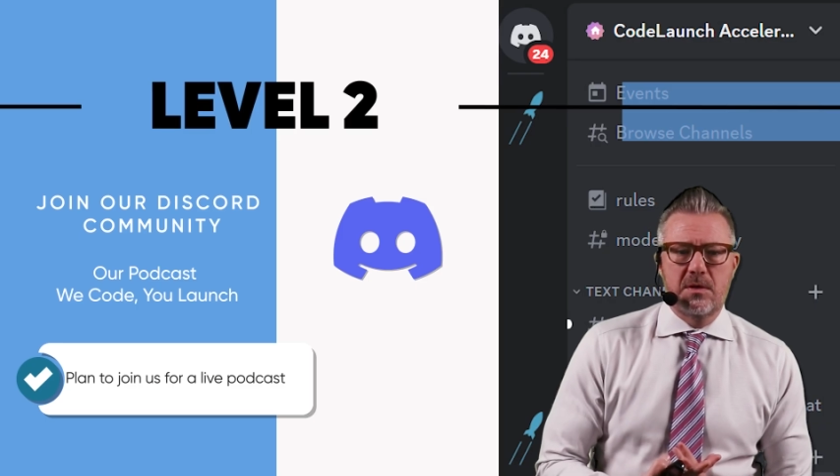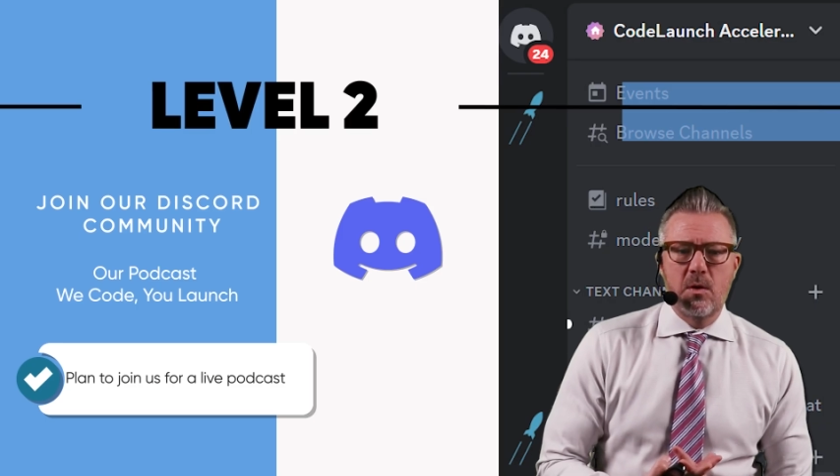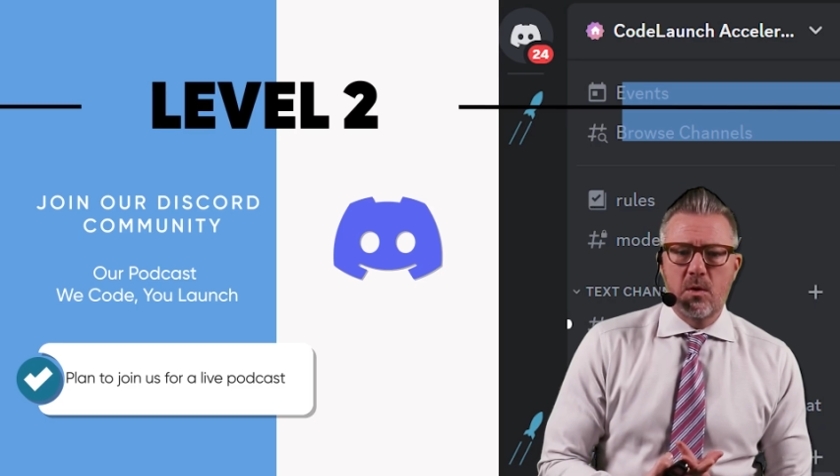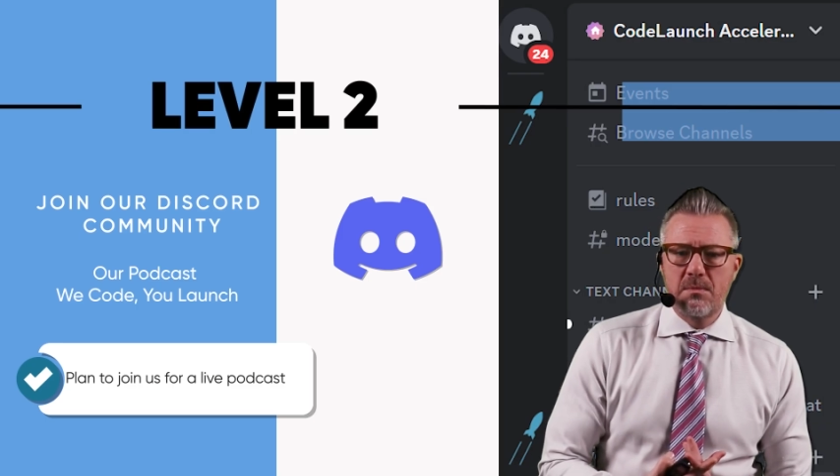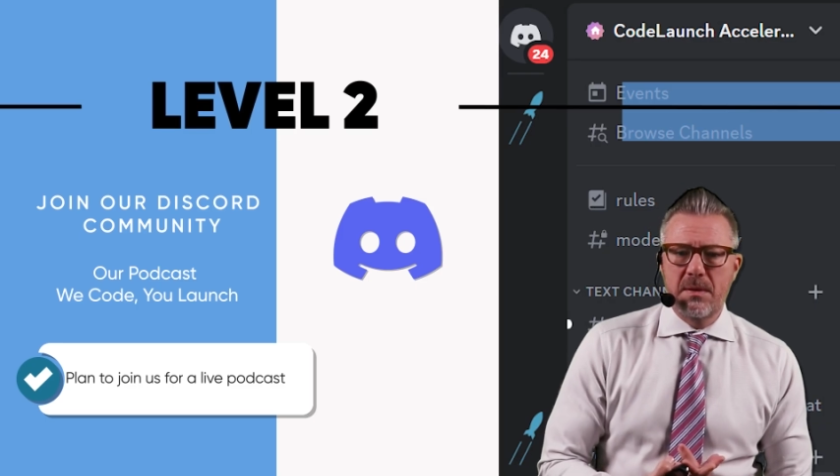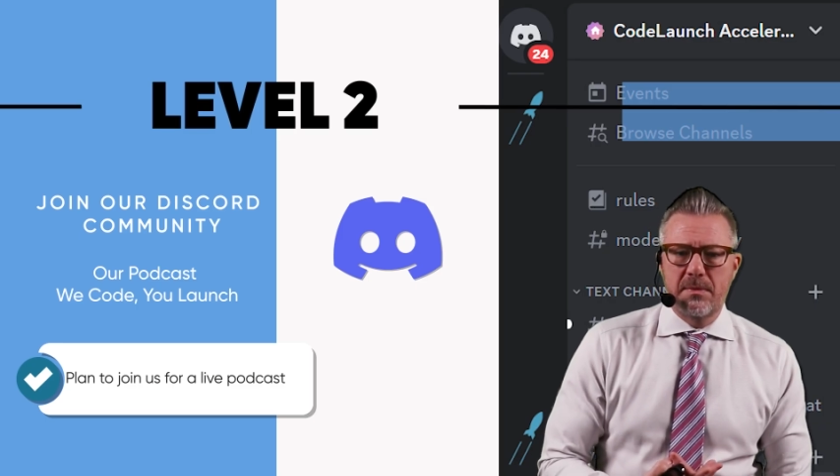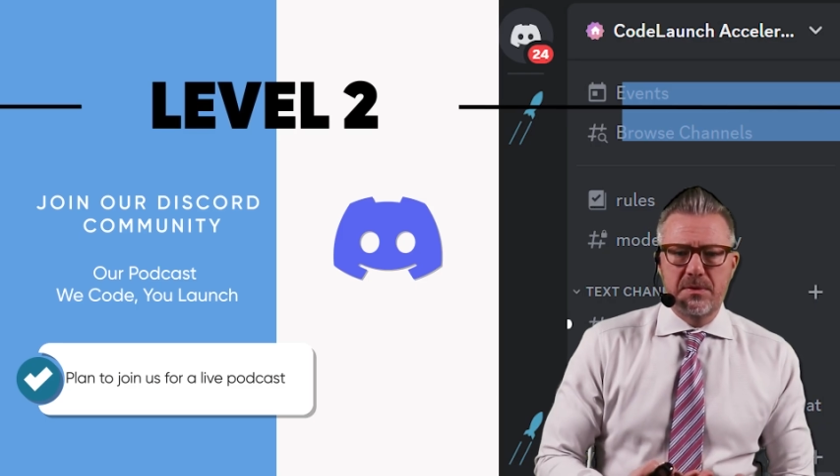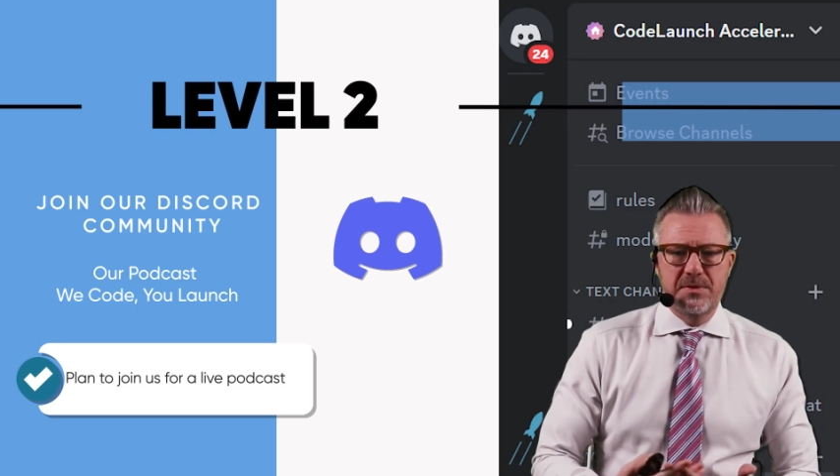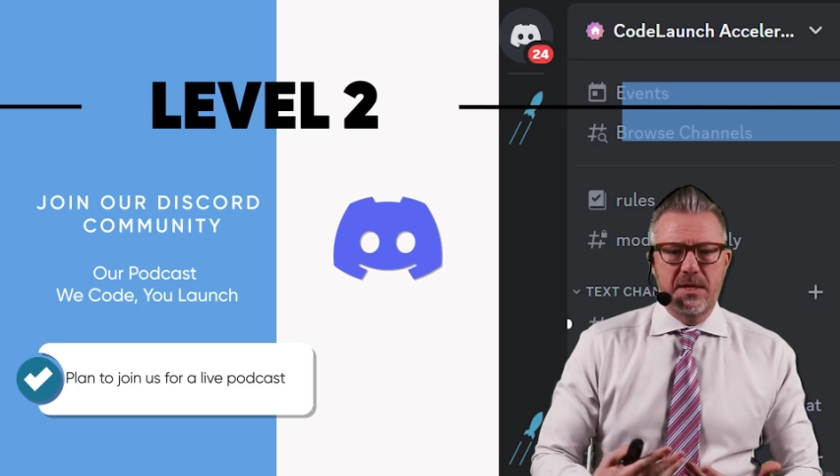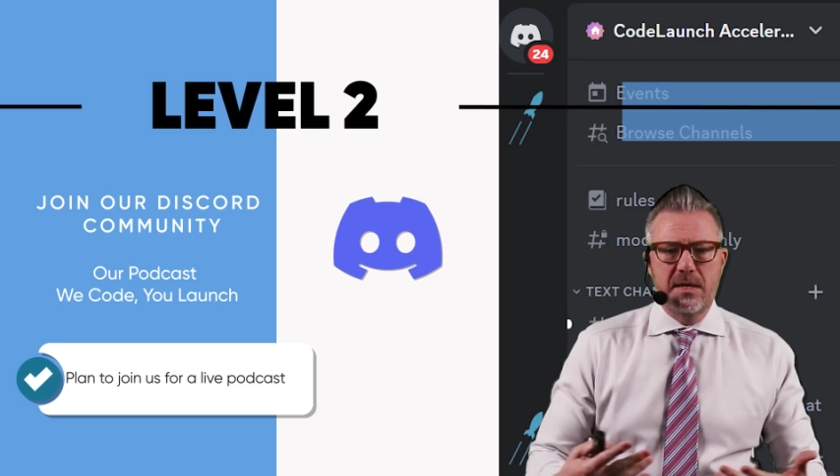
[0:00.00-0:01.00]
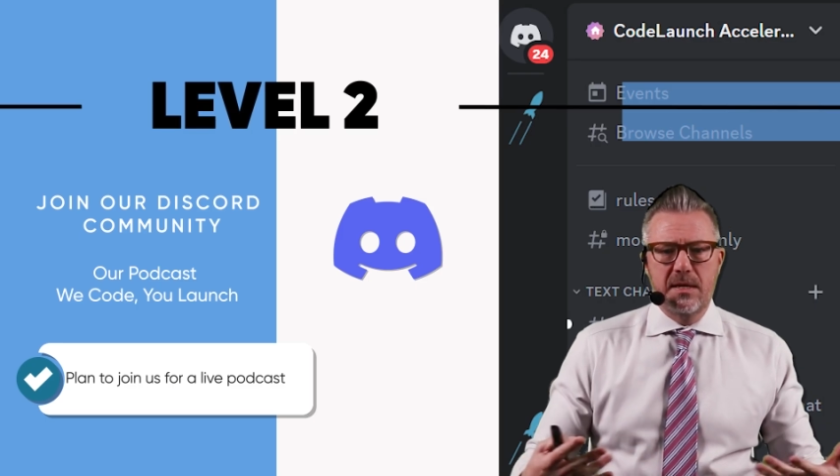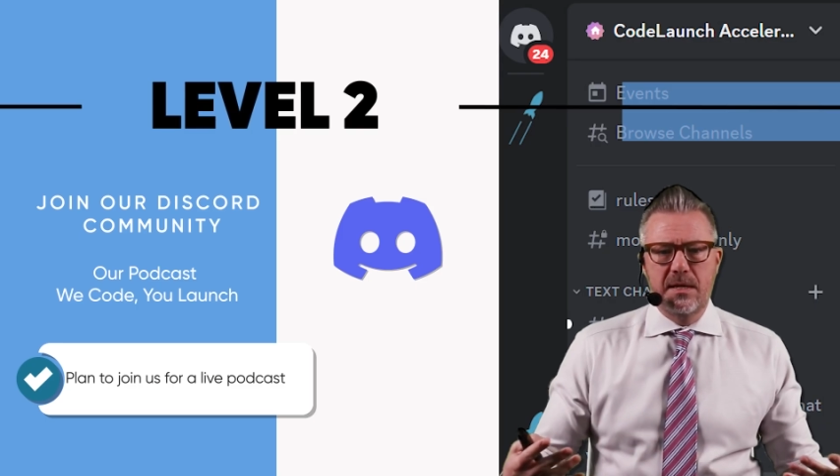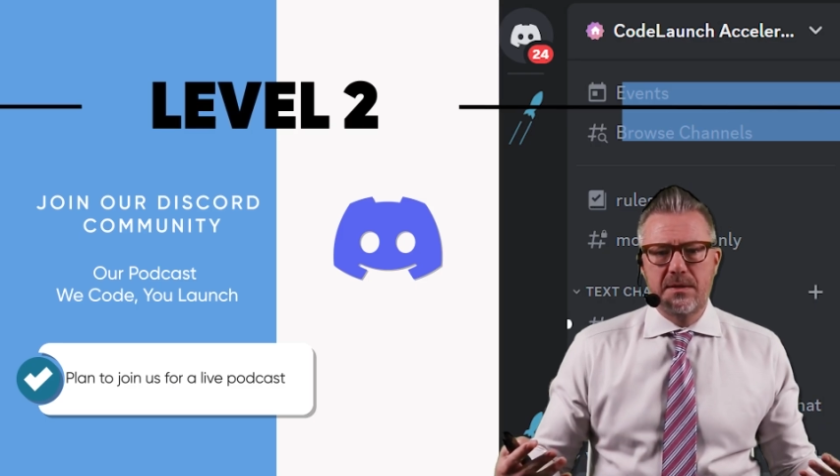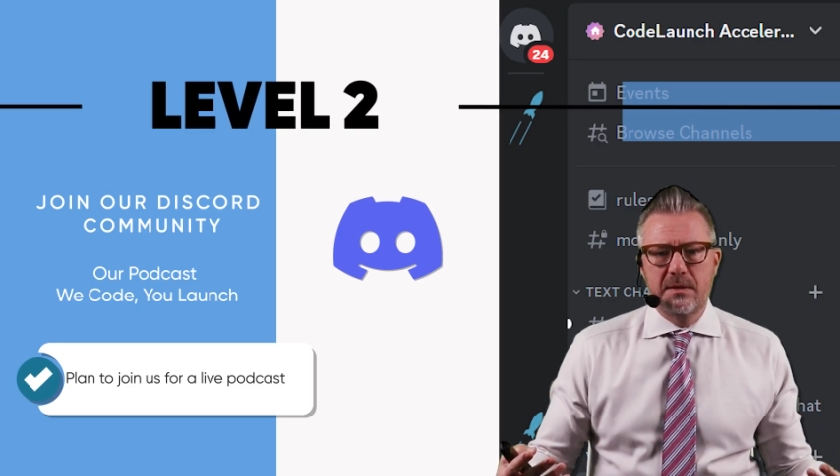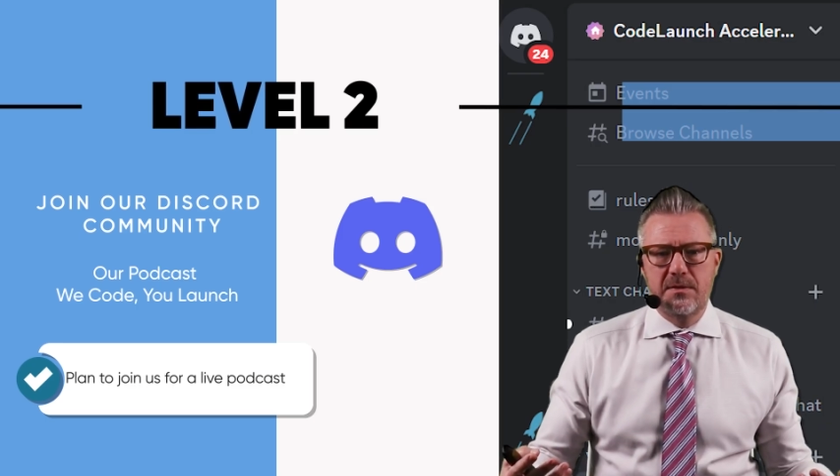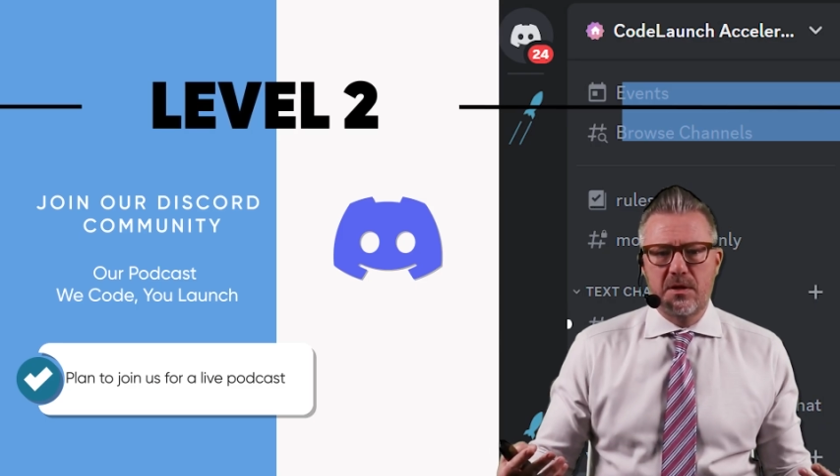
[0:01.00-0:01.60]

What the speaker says: cohort members and